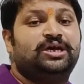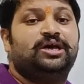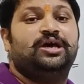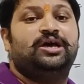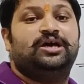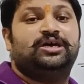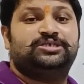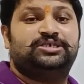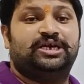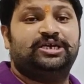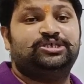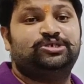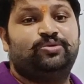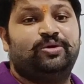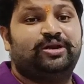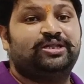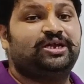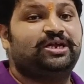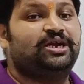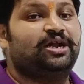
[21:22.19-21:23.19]
sine square
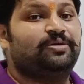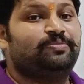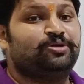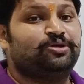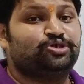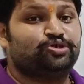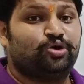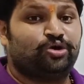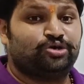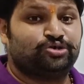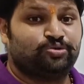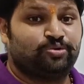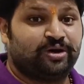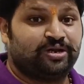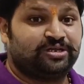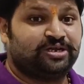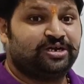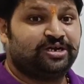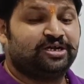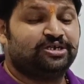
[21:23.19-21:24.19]
theta plus cos square
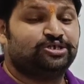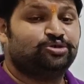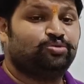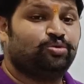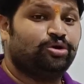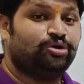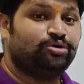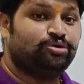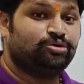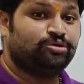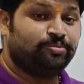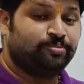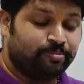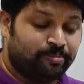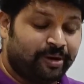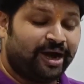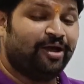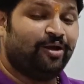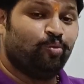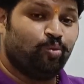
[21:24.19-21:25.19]
theta is equal
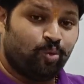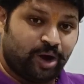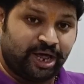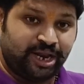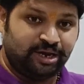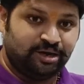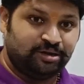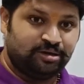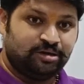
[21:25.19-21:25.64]
by 1,